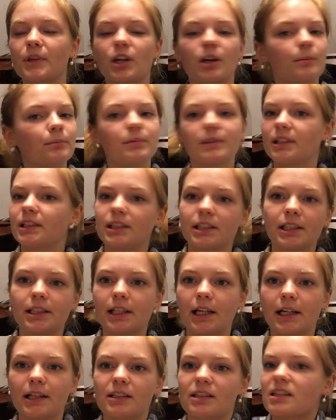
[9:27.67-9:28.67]
completely
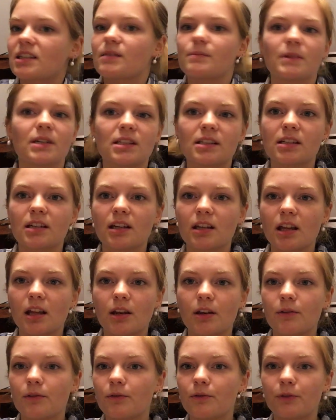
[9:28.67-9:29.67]
like dismiss it
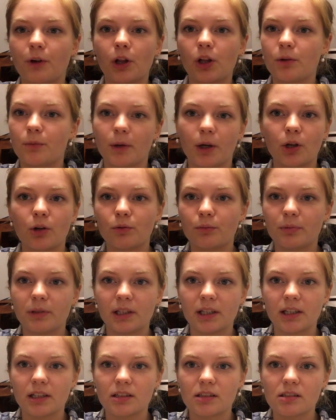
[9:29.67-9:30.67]
and follow my own
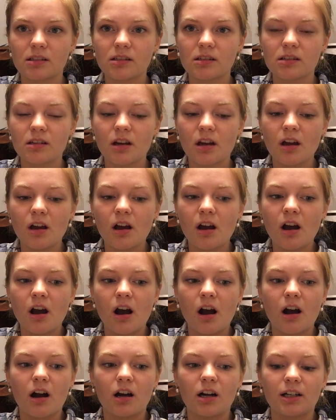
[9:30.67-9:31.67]
plans.
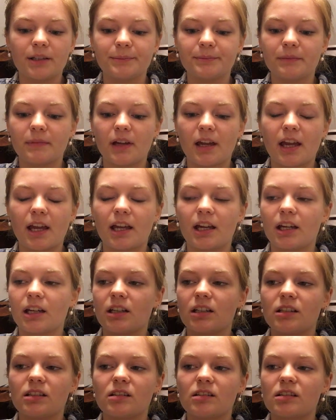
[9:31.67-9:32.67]

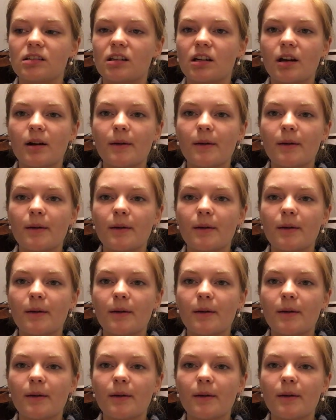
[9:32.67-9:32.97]
And